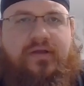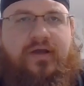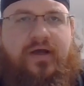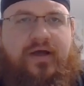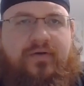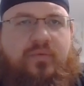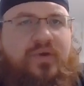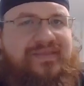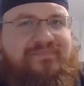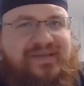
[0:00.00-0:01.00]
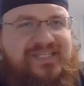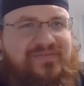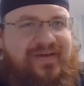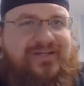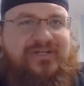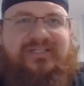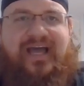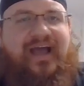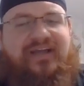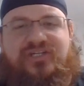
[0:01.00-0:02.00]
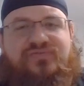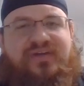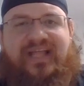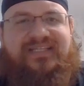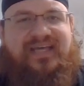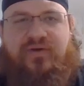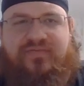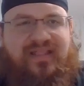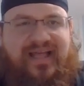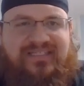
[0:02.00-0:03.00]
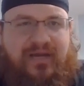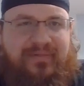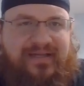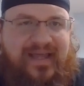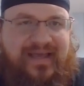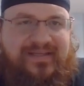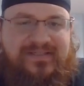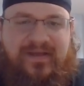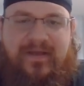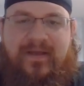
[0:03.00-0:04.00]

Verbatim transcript: uh, with misadventures. I, I, just realized that over the last couple of days.